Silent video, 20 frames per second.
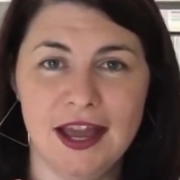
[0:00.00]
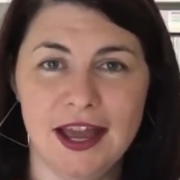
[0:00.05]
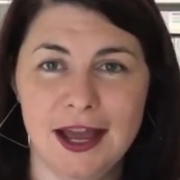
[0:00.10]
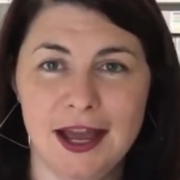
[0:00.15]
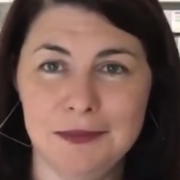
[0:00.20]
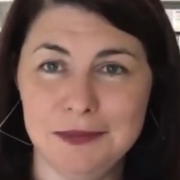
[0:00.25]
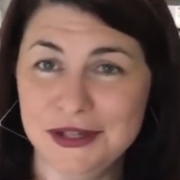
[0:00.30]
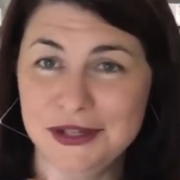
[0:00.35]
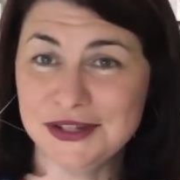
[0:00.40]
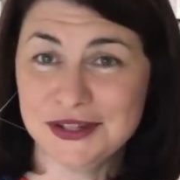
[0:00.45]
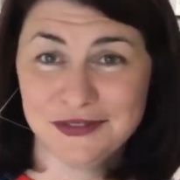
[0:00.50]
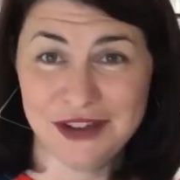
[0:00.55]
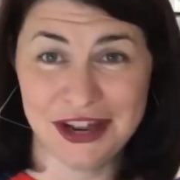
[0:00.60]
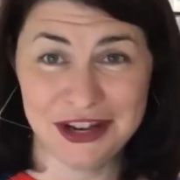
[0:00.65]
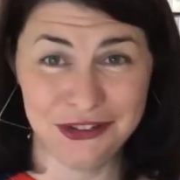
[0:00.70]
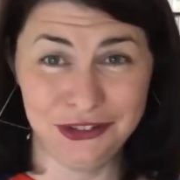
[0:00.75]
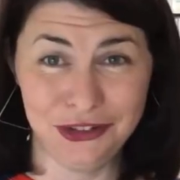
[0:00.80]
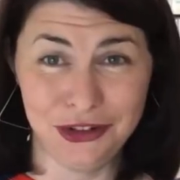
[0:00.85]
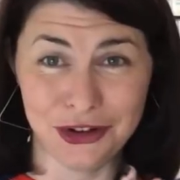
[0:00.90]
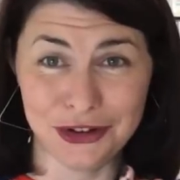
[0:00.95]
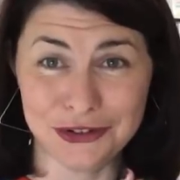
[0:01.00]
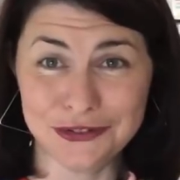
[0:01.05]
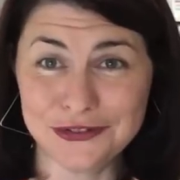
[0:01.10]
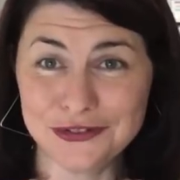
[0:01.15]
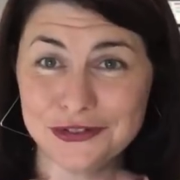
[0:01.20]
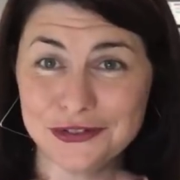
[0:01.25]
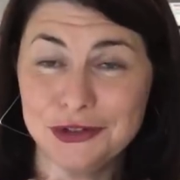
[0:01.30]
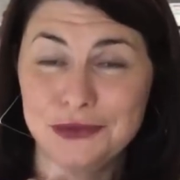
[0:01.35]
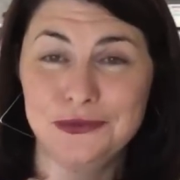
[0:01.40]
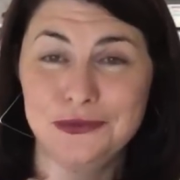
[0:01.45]
uh, because I've had a lot of
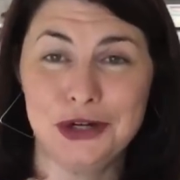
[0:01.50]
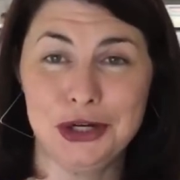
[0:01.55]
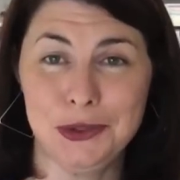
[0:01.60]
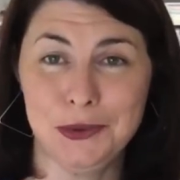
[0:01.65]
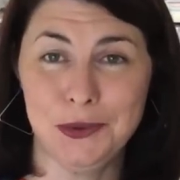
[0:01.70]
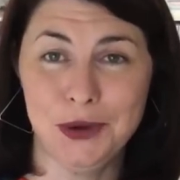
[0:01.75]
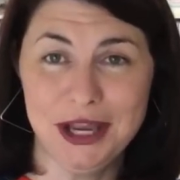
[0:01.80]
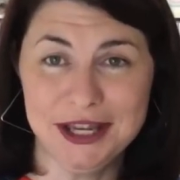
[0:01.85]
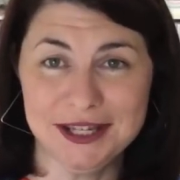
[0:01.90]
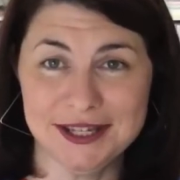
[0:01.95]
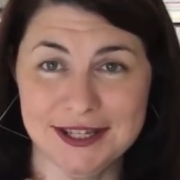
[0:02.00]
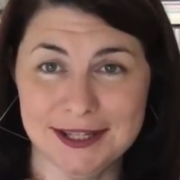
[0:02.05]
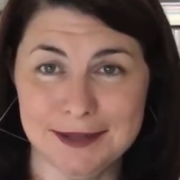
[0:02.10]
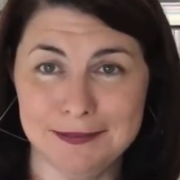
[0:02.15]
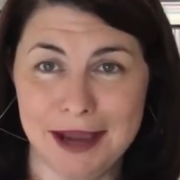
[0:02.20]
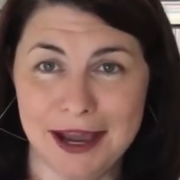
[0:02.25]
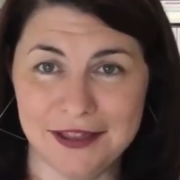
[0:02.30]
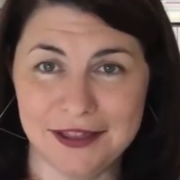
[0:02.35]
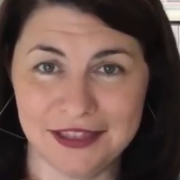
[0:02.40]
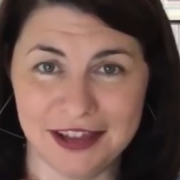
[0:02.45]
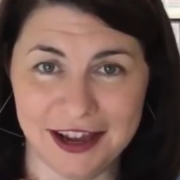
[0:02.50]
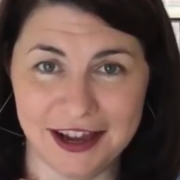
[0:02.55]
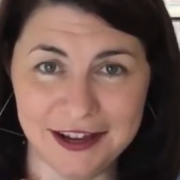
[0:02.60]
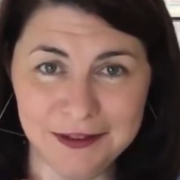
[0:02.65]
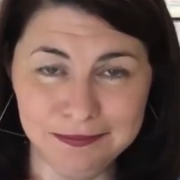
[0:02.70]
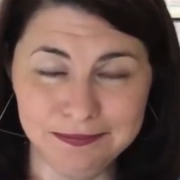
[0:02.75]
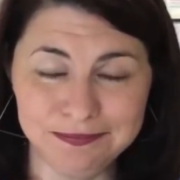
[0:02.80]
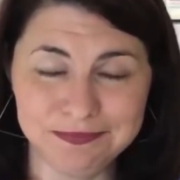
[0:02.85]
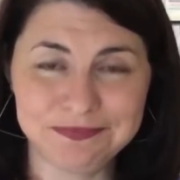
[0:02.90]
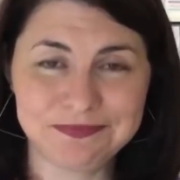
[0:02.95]
requests about
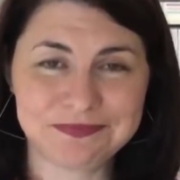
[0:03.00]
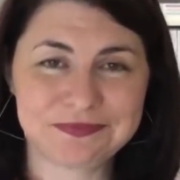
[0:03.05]
that.